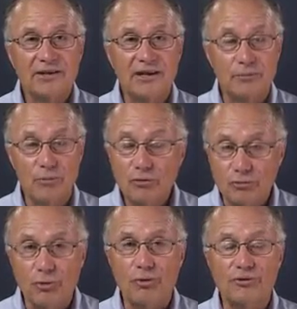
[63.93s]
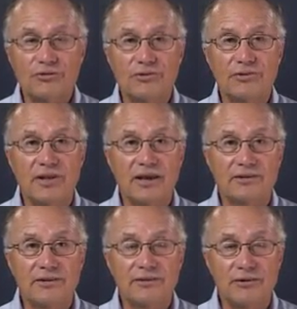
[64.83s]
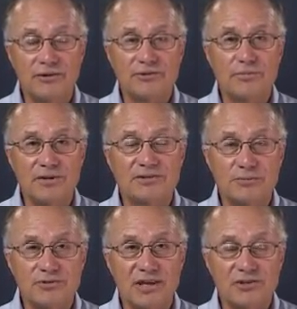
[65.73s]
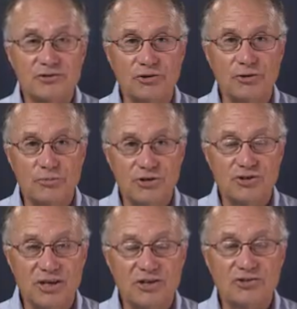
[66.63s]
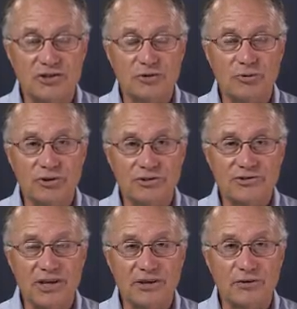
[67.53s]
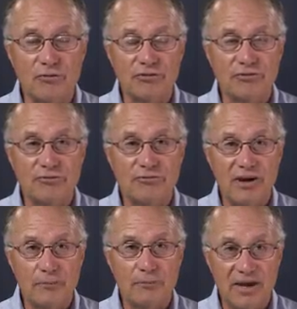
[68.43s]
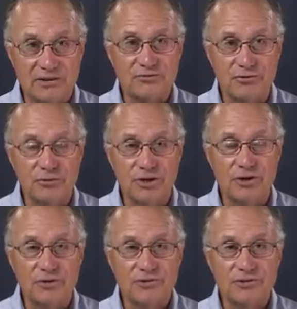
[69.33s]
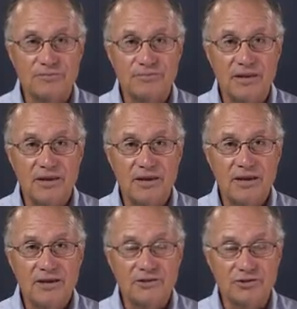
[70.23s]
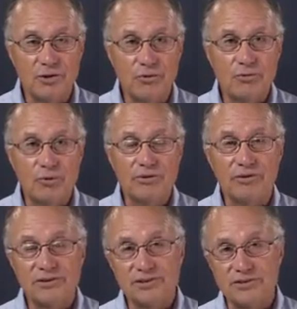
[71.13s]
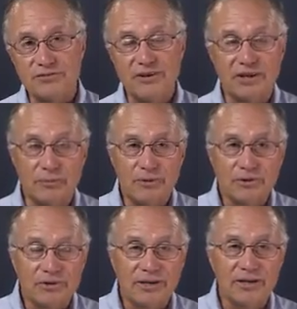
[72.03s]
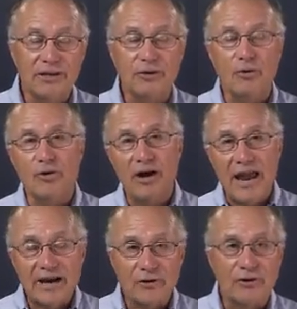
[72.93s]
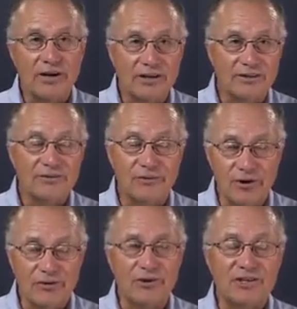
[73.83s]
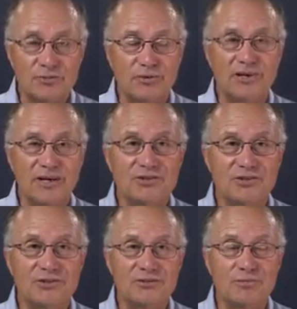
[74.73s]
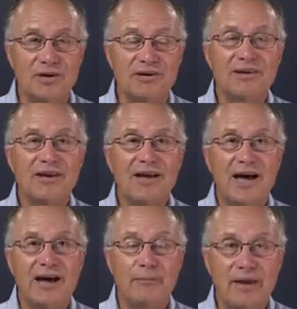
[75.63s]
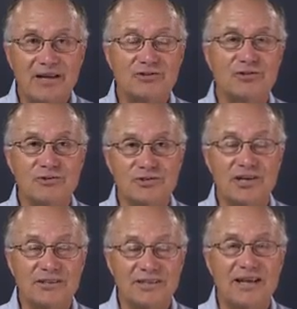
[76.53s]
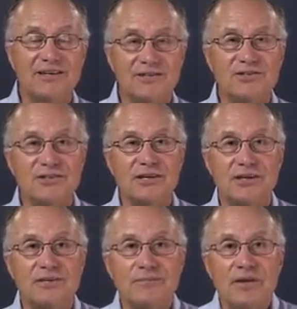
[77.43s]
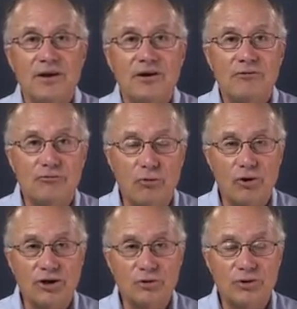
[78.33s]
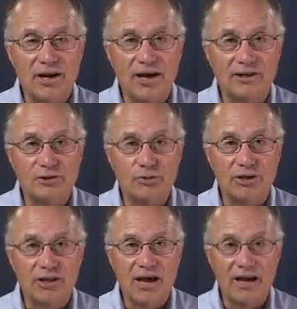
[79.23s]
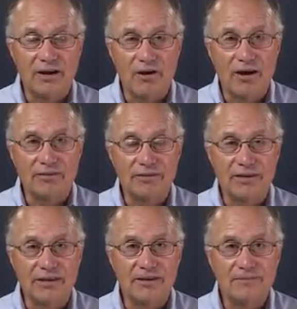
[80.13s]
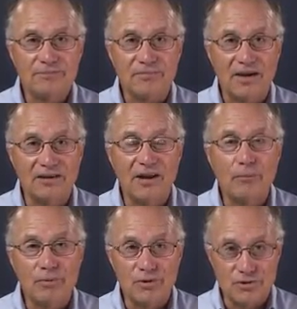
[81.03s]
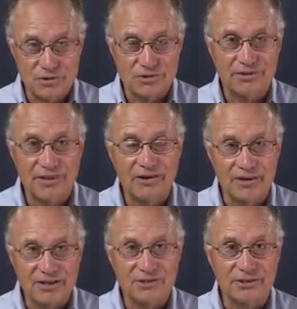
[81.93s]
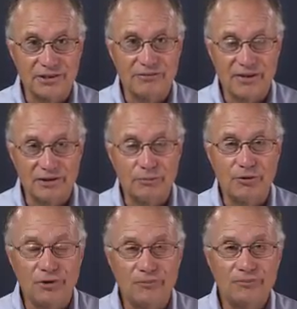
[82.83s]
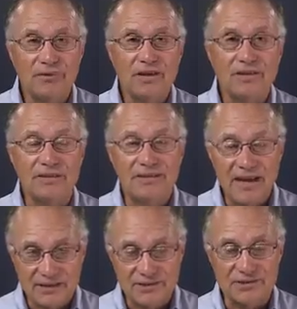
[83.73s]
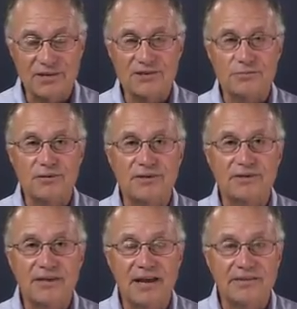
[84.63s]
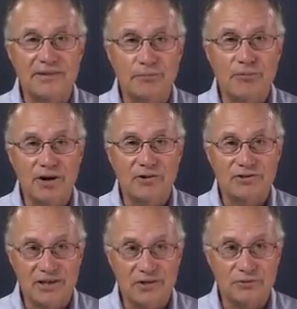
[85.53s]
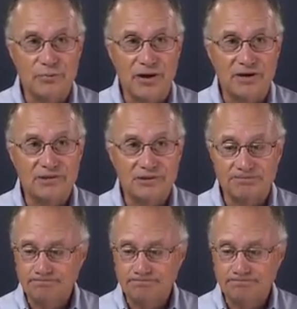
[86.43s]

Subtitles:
in both roles that there has been substantial appreciation in real estate over the past few years. So whether this is availability or anchoring, there are other explanations, but I imagine there's a tendency for you and I to rely on the numbers that are easily available, the tax assessment and the prior sales price.